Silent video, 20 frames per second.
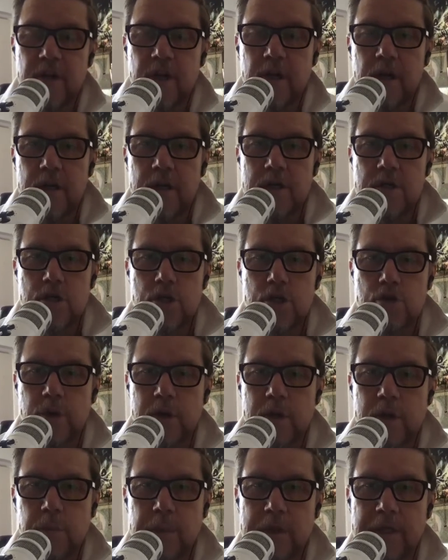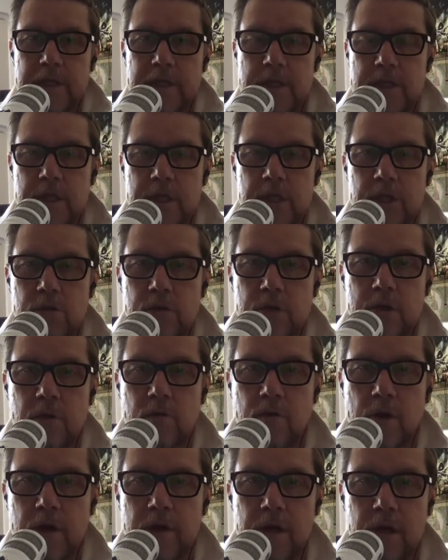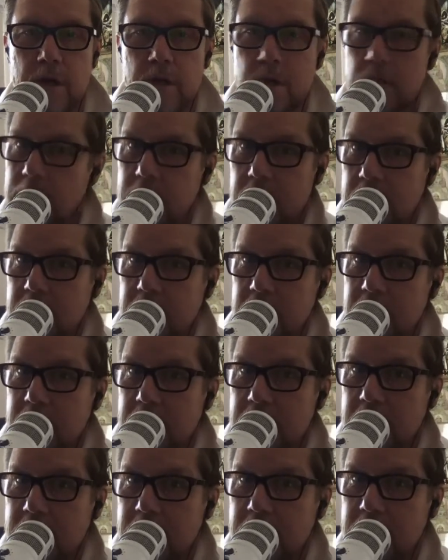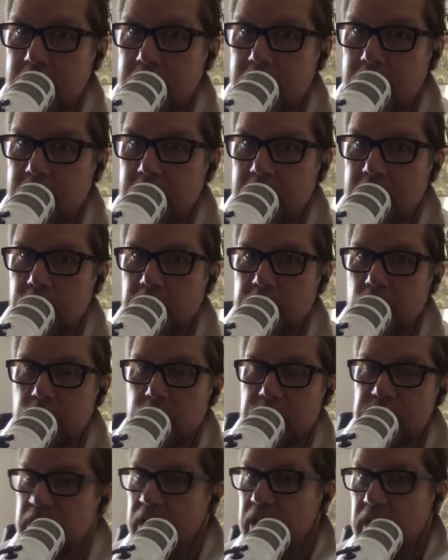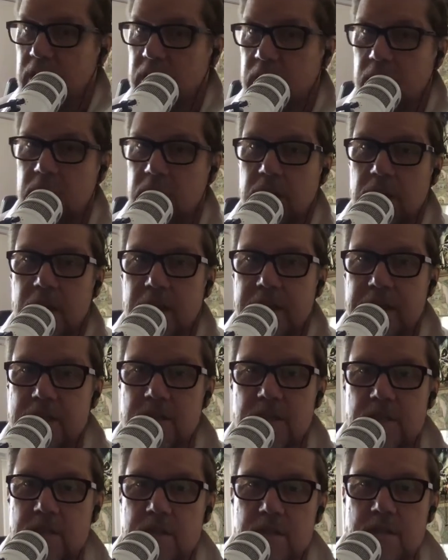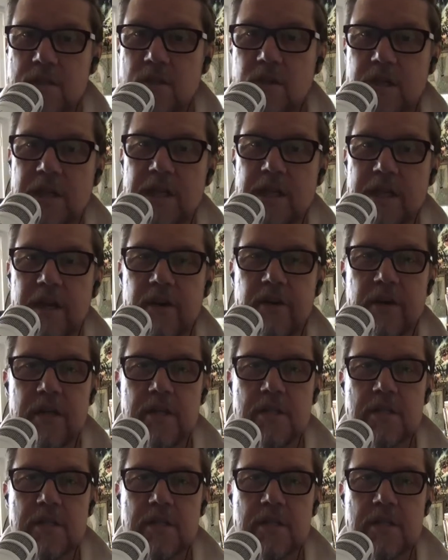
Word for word: got a joke for you. Drink bleach to cure corona. But um ching like that's it's not